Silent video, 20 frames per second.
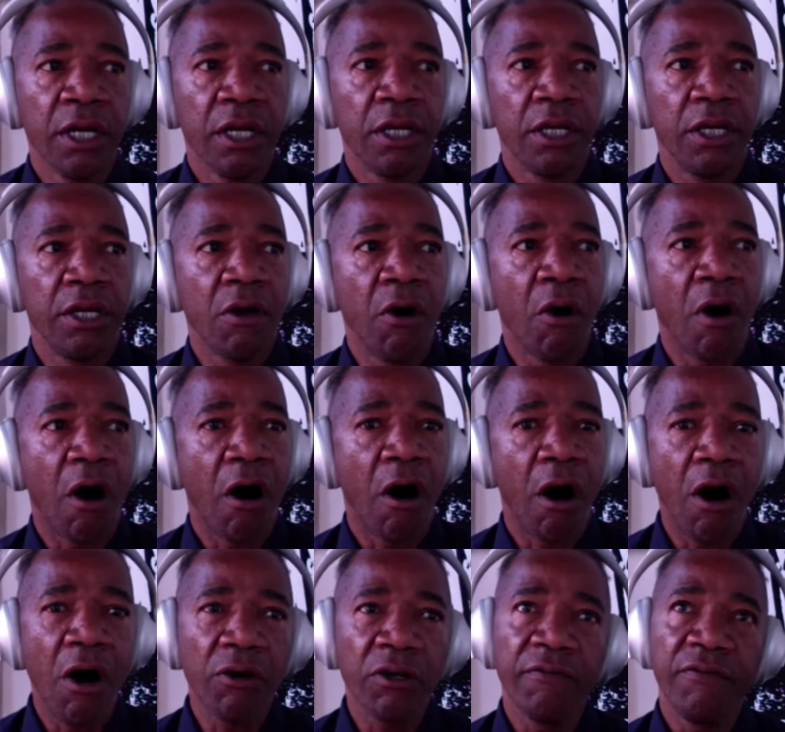you know,
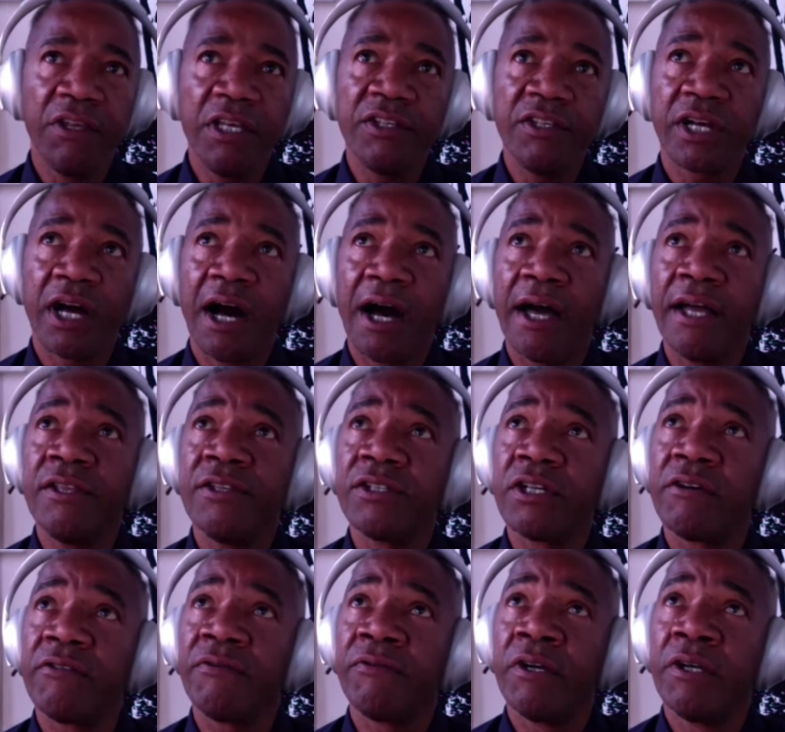all of these kinds
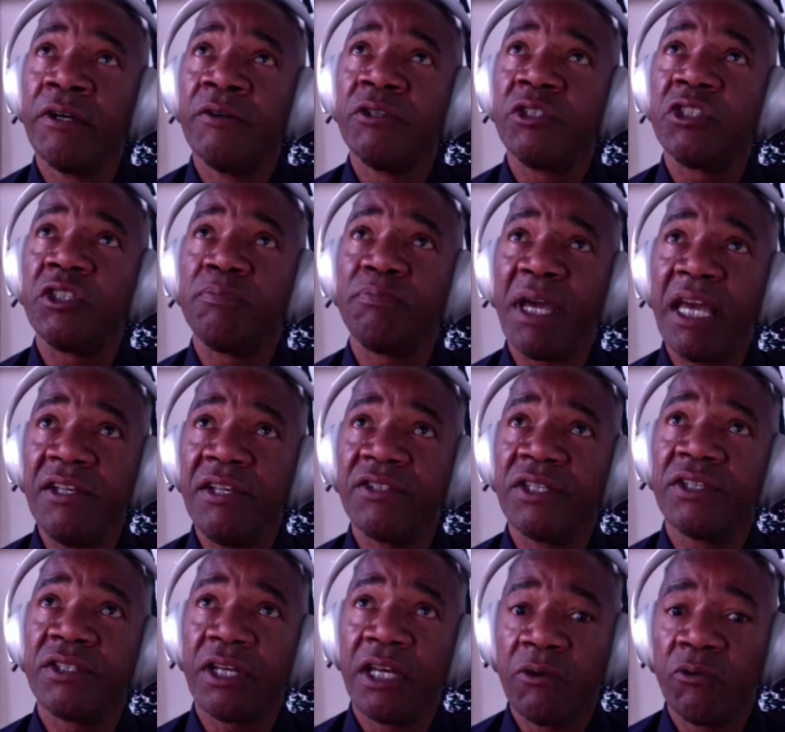of
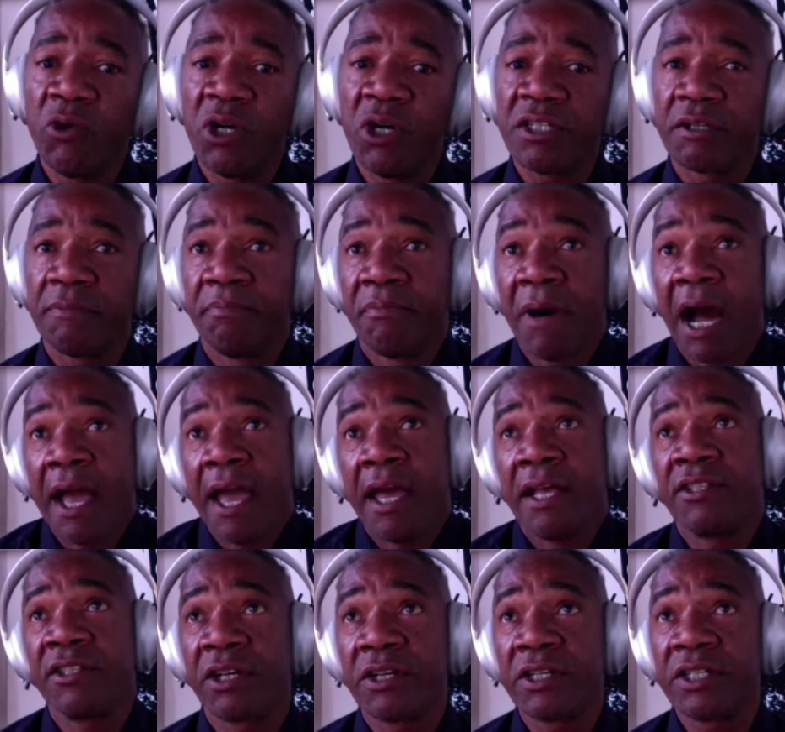spaces in which my
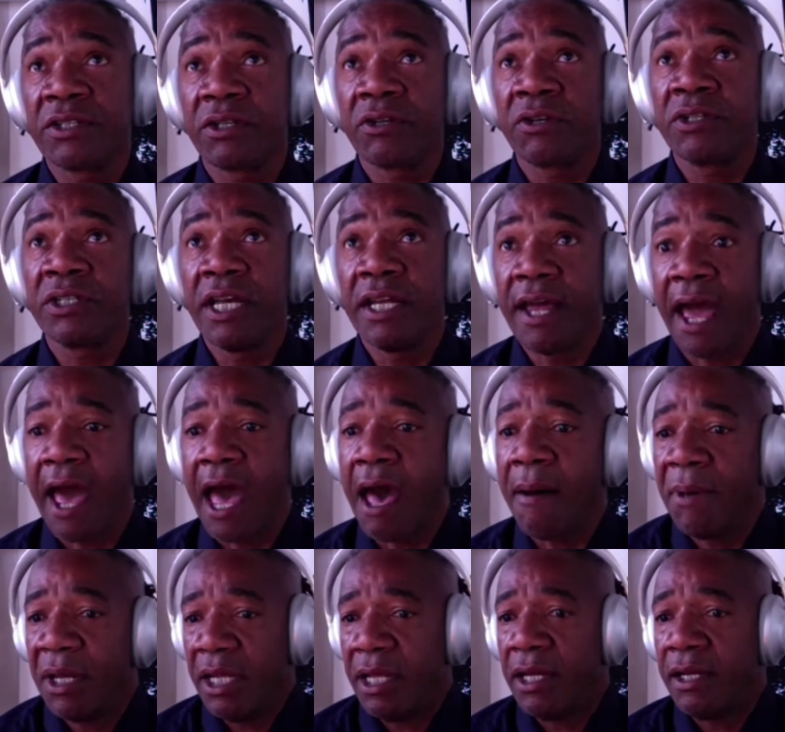ancestors
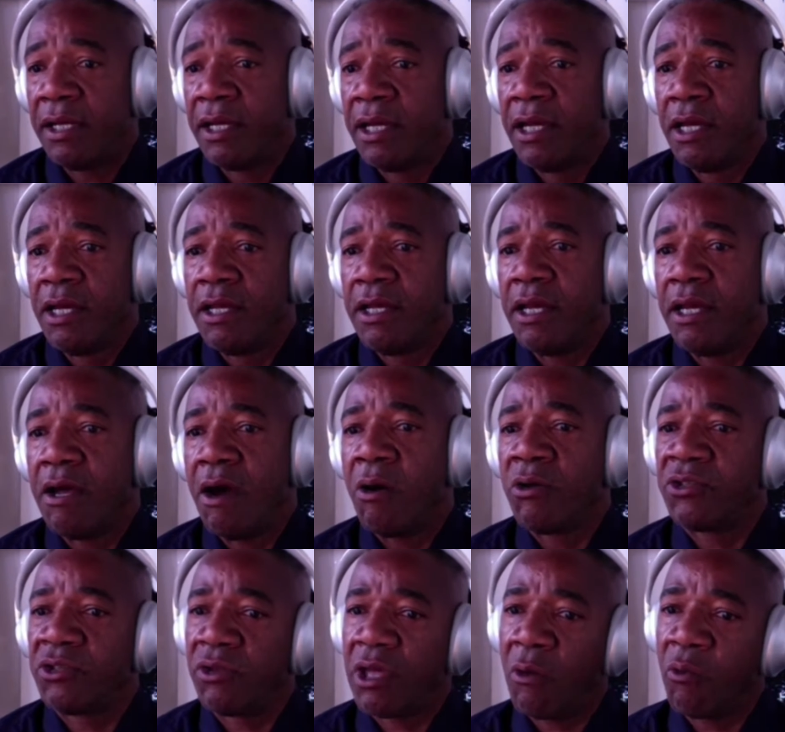inhabited, you know,
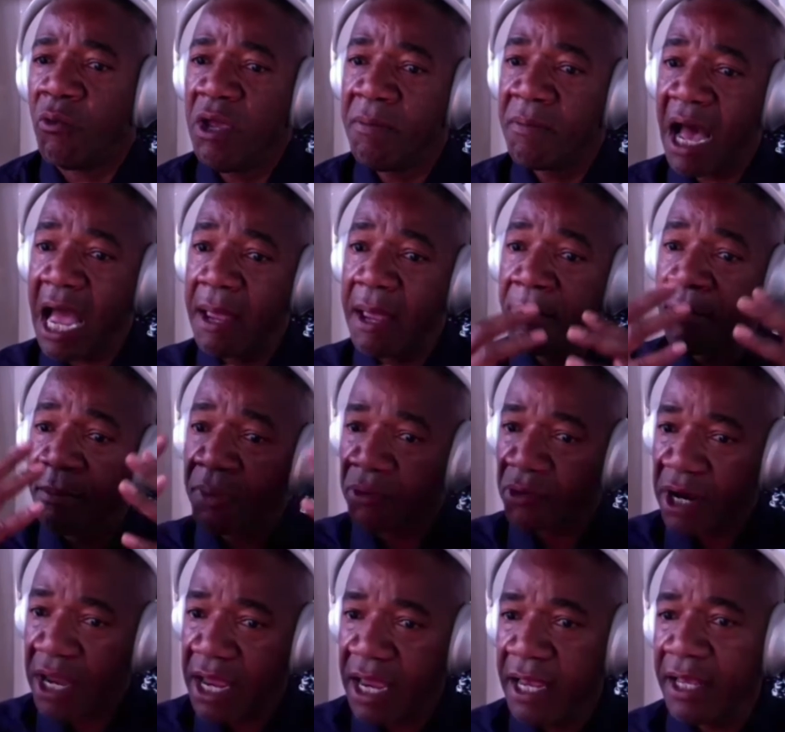so that we might
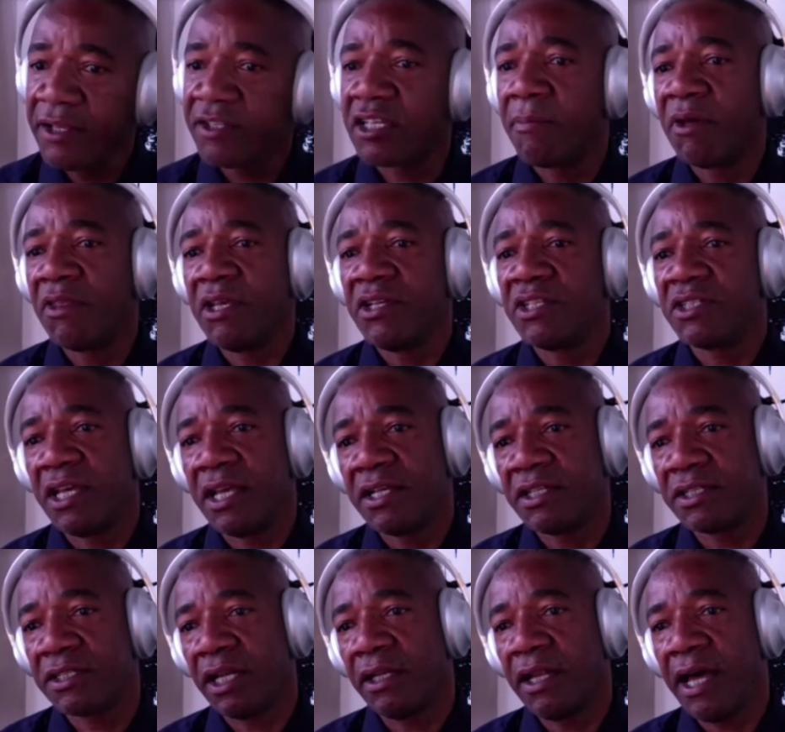bring some of these things
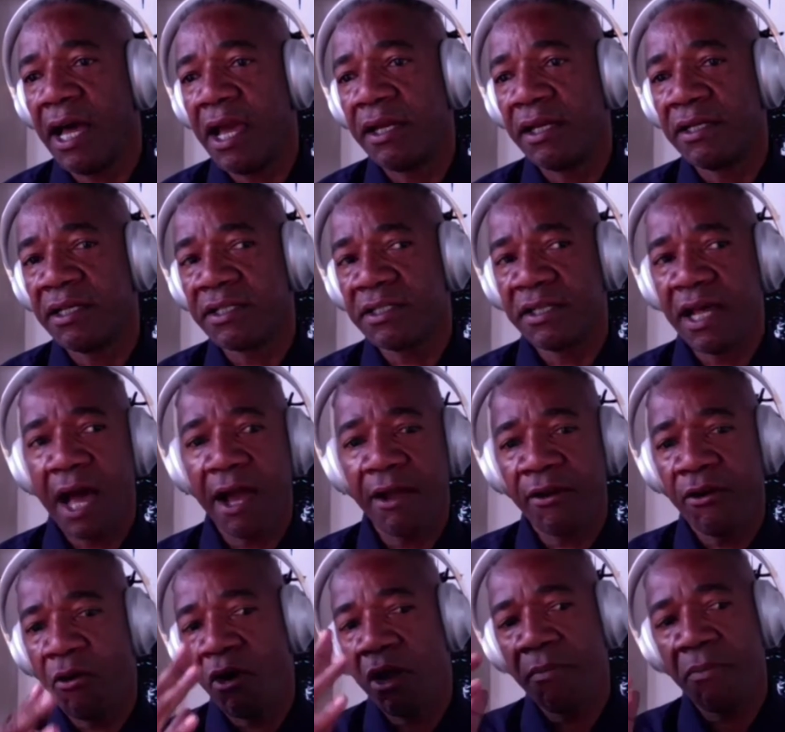to light. And it's not
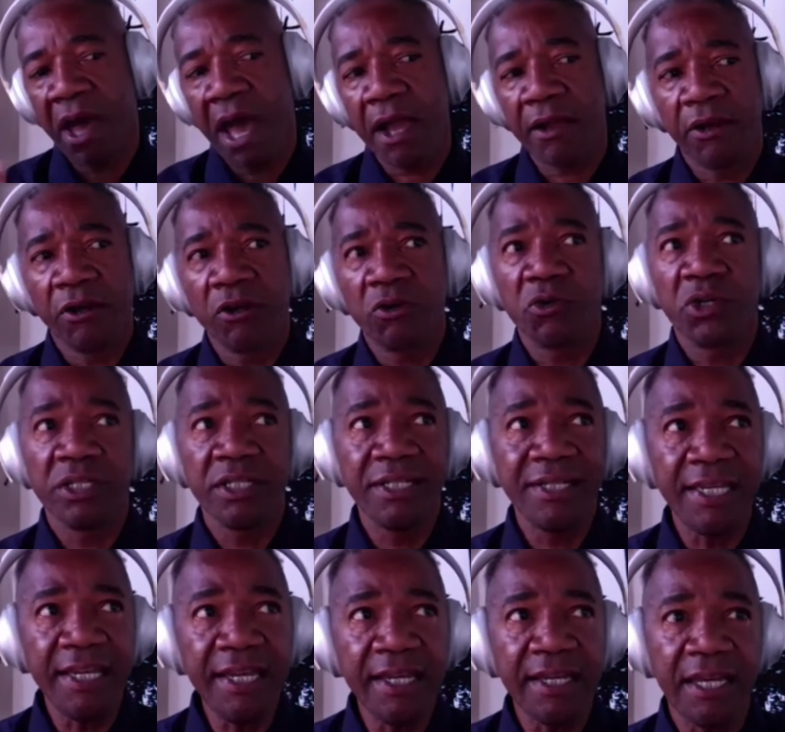going back and
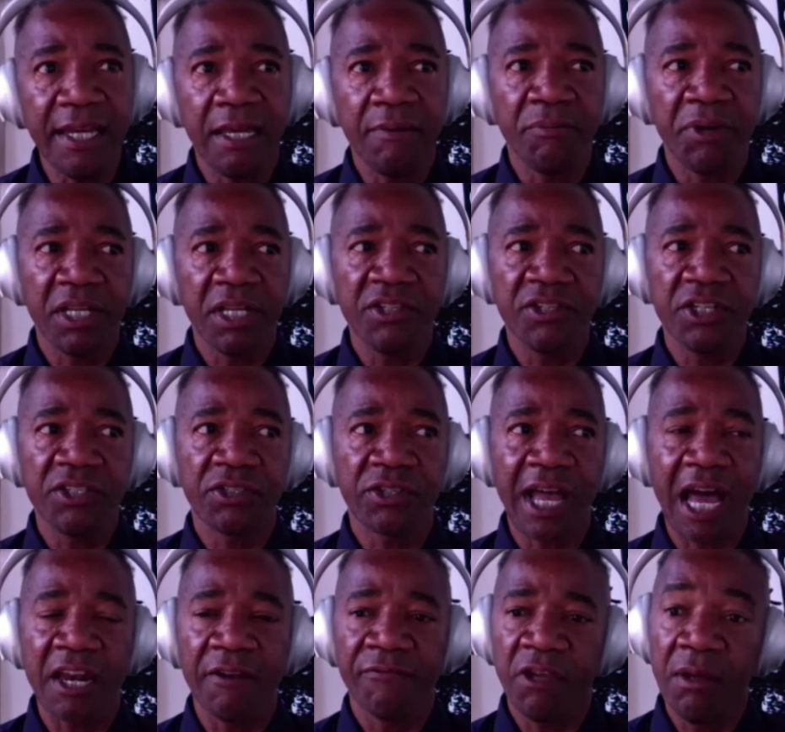critiquing, but it's just
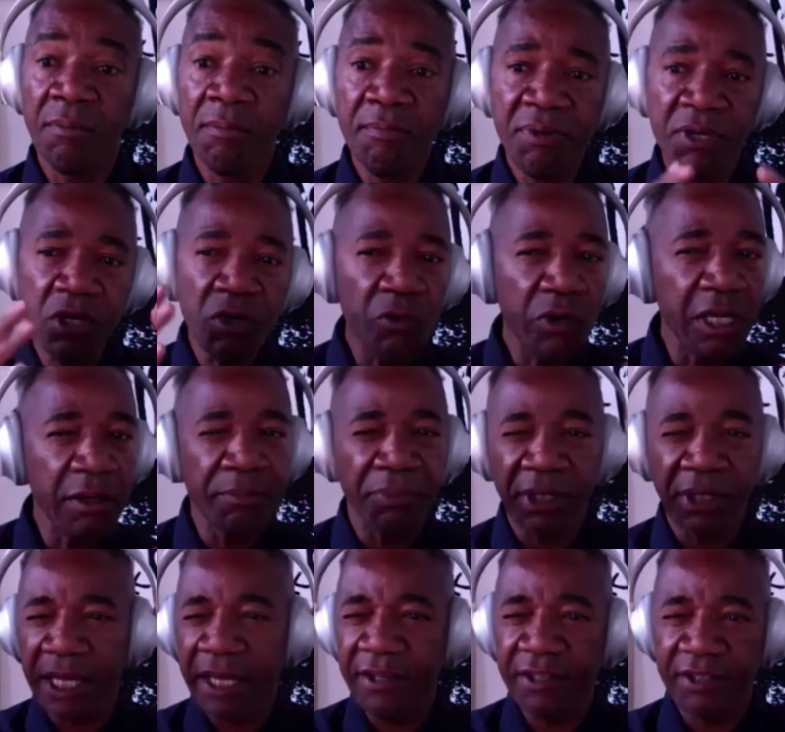kind of imbuing
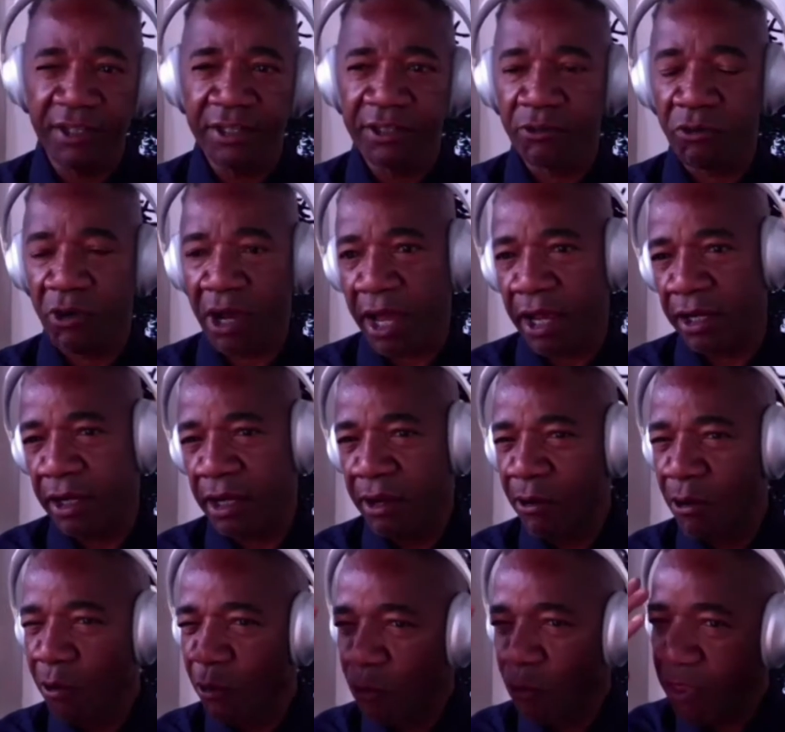places, right,
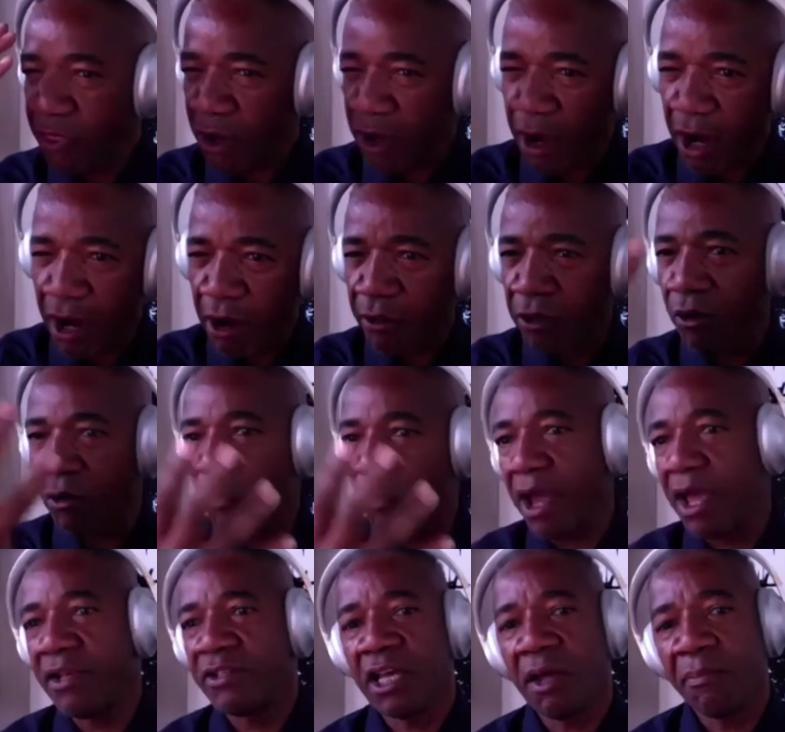with other
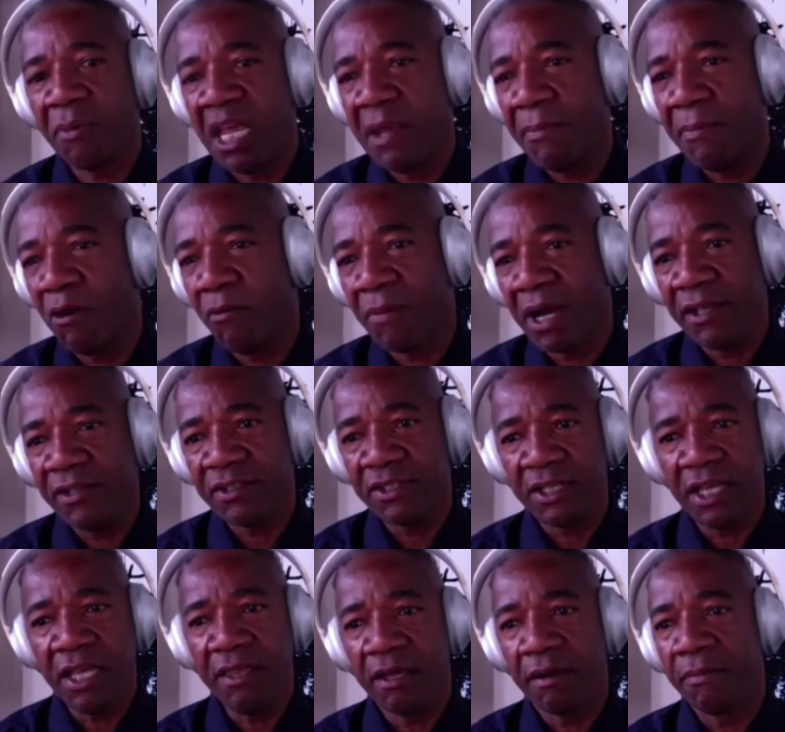ways that people might
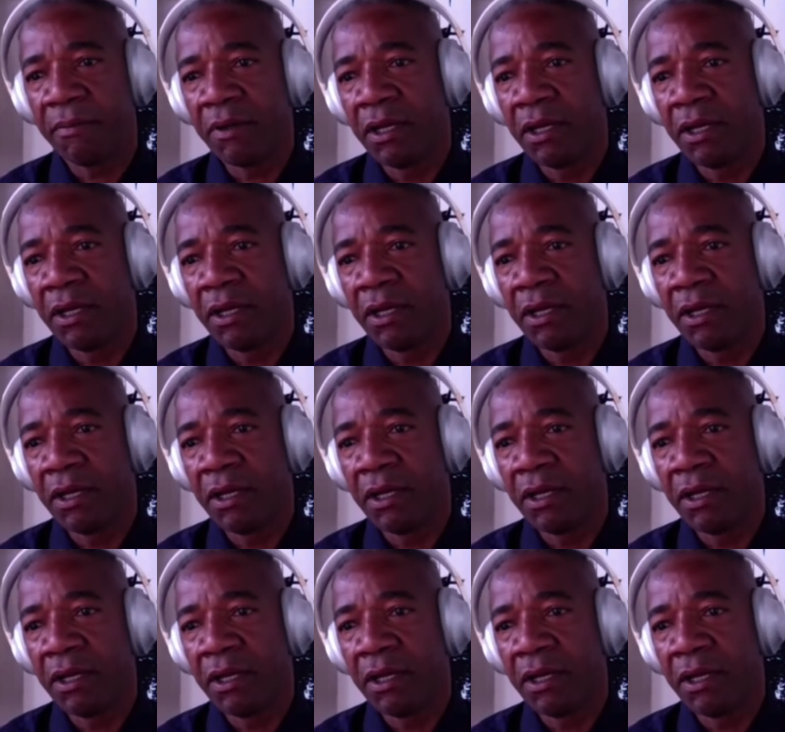see them.